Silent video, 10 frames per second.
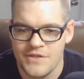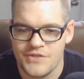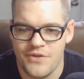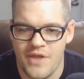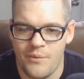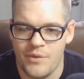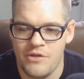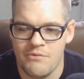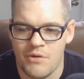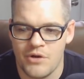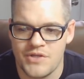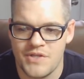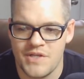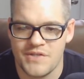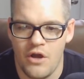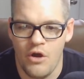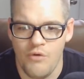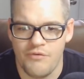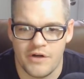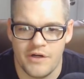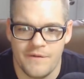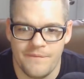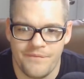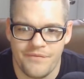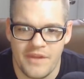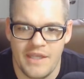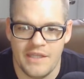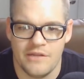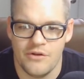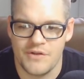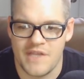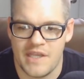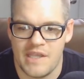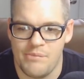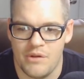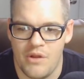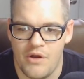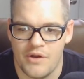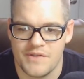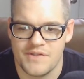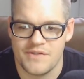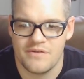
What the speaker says: So that when you merge this over, it looks like it belongs.